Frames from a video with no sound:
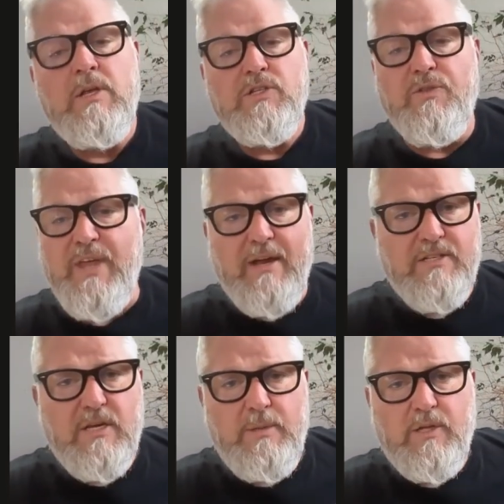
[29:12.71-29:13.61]
So that
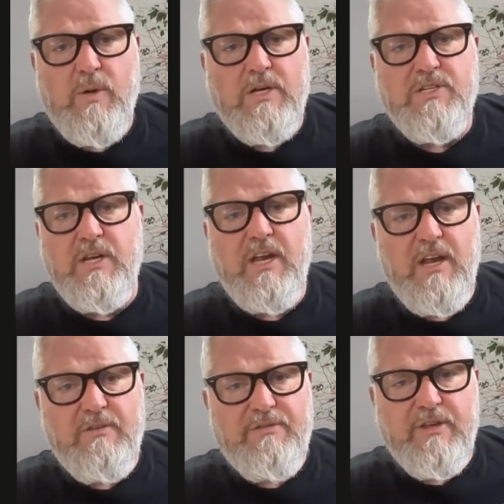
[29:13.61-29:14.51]
is going to be the question.
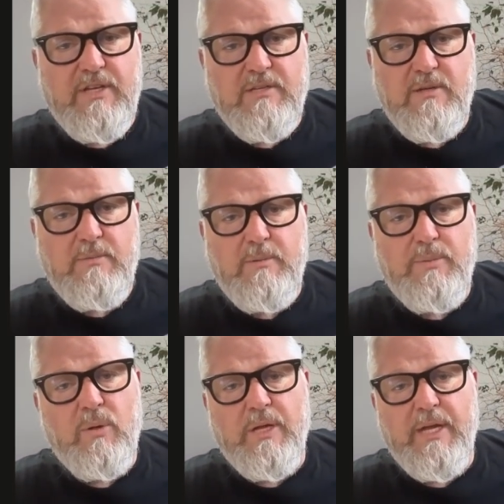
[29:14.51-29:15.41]
And if it doesn't mean
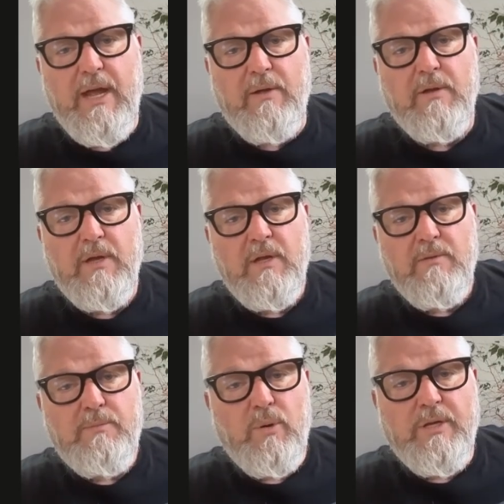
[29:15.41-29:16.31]

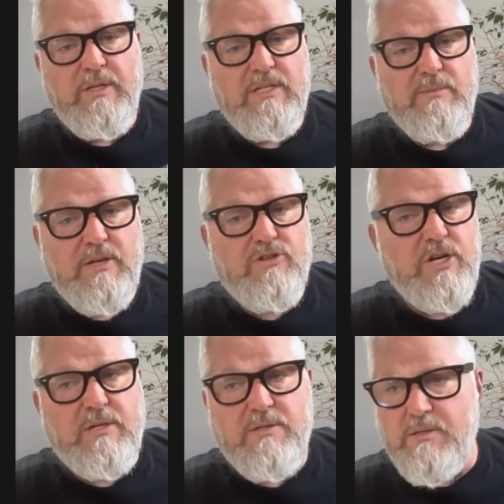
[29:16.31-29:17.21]
pulling these
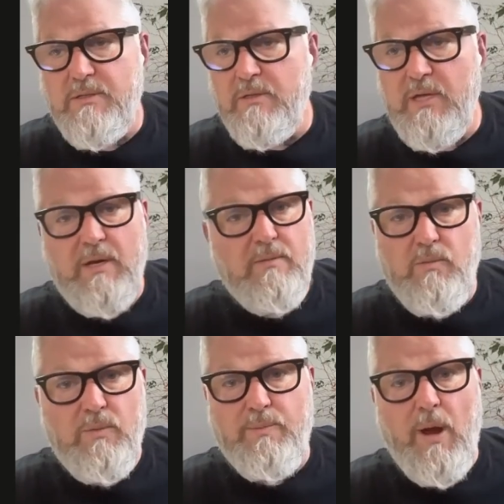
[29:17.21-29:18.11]
metrics, then
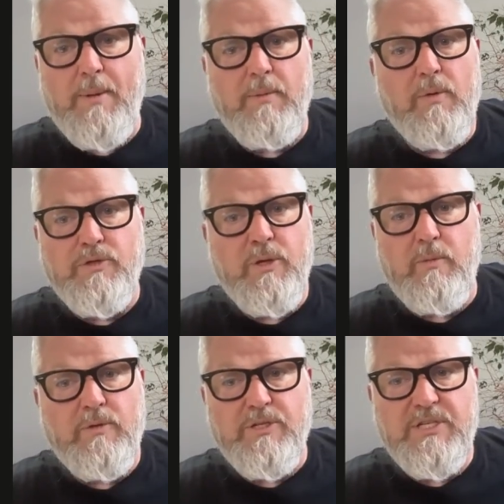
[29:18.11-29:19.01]
we probably won't do
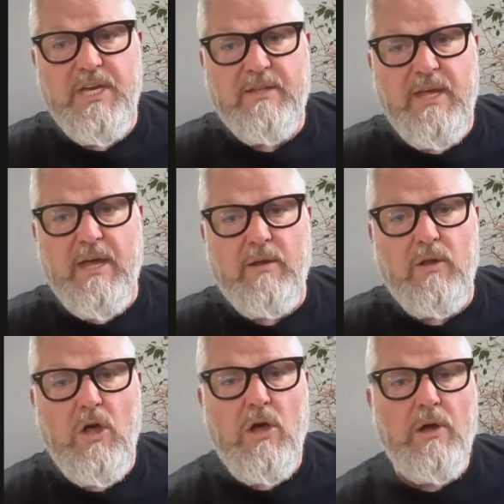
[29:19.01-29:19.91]
it. We'll just kick that
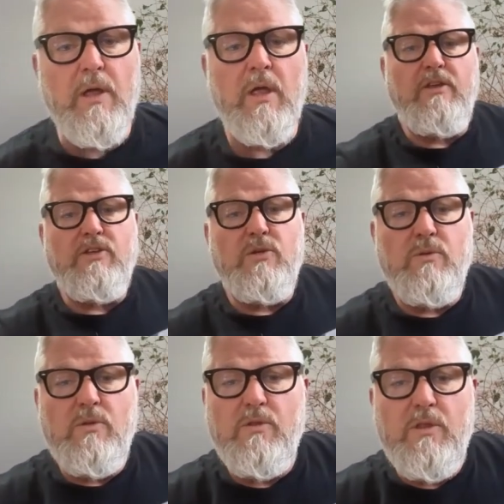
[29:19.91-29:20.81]
along and
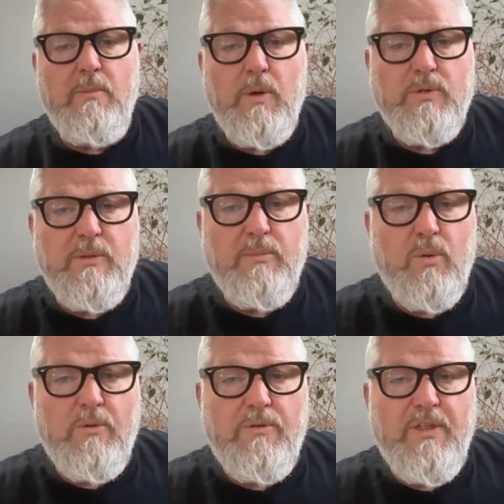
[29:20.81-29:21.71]
do the most
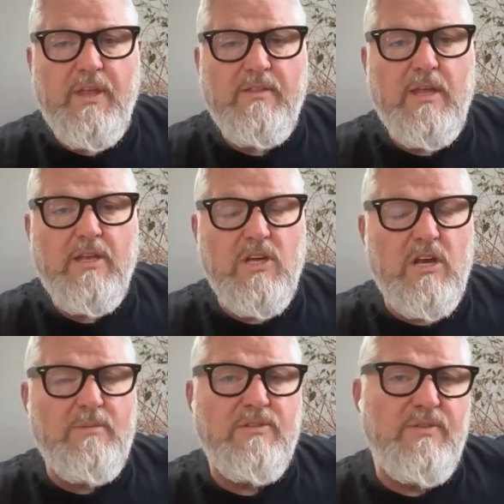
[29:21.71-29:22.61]
important thing that
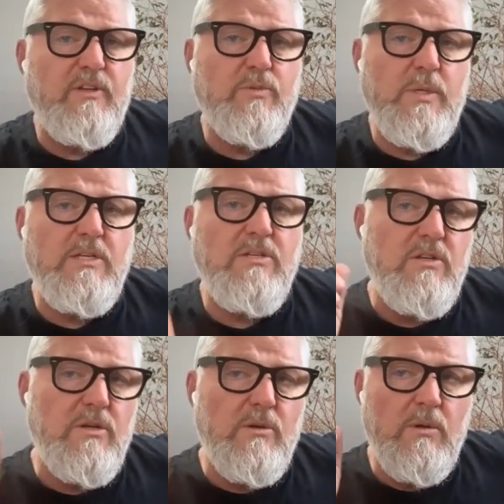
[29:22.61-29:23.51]
Atonimus feels we need to
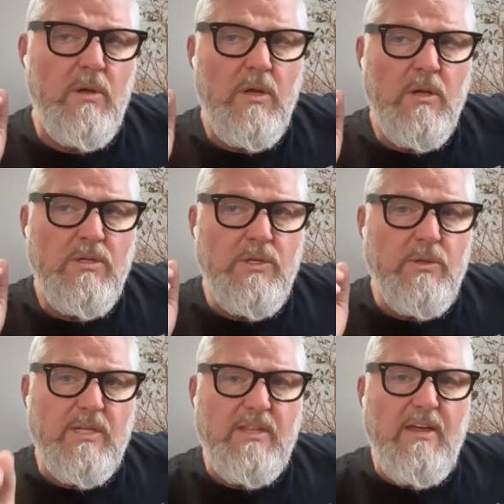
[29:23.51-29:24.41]
do to
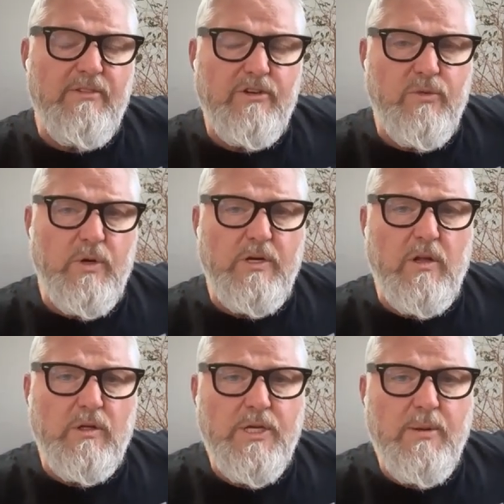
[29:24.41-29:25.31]
get that first
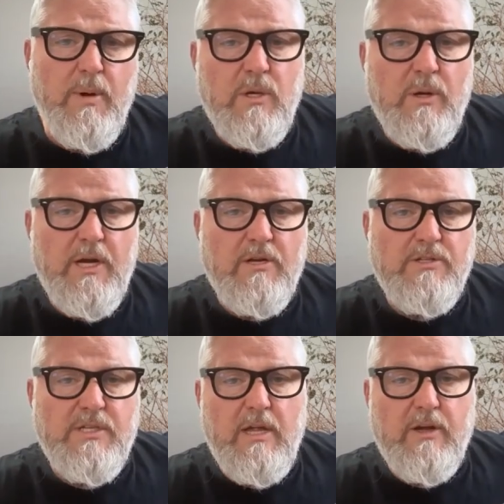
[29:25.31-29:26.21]
$40. So
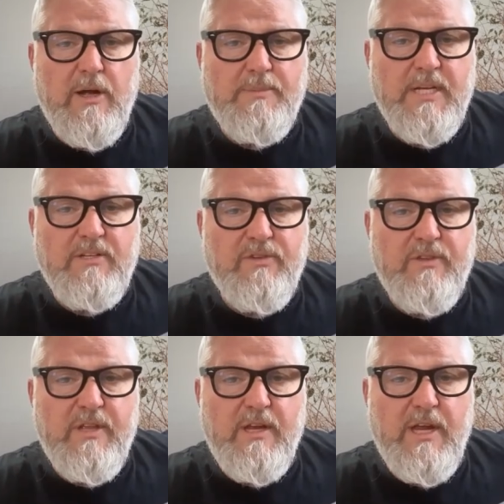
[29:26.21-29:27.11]
here's other updates for
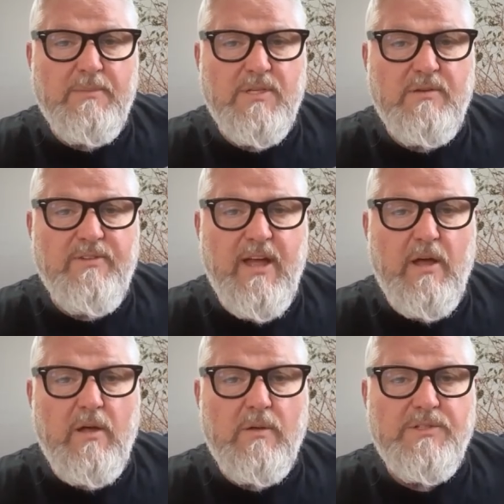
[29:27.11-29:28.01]
the MC
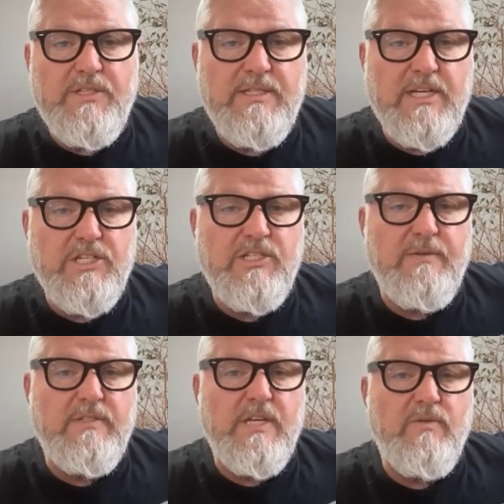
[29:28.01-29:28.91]
files, section
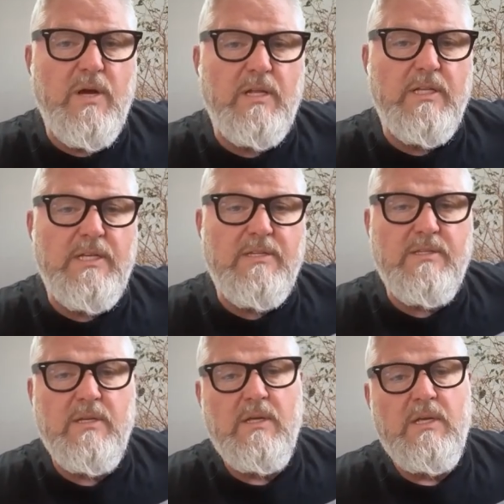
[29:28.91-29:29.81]
17 running
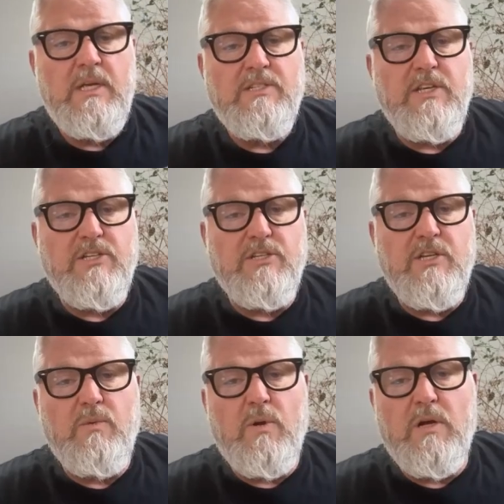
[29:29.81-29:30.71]
lists, session
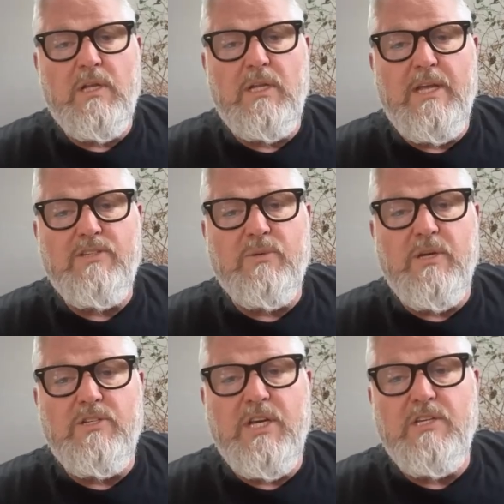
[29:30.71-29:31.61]
10 work, and last
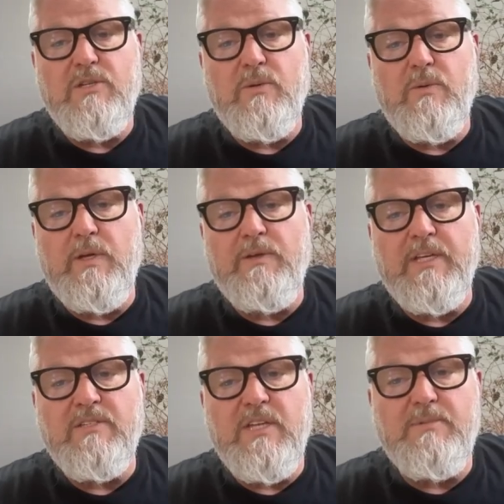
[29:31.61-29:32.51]
thread changed the real
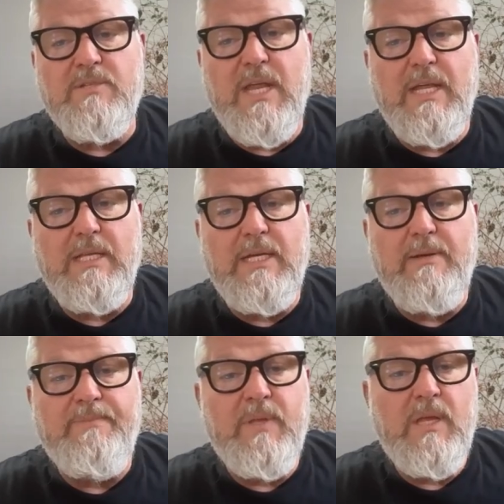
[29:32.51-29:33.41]
next steps slightly.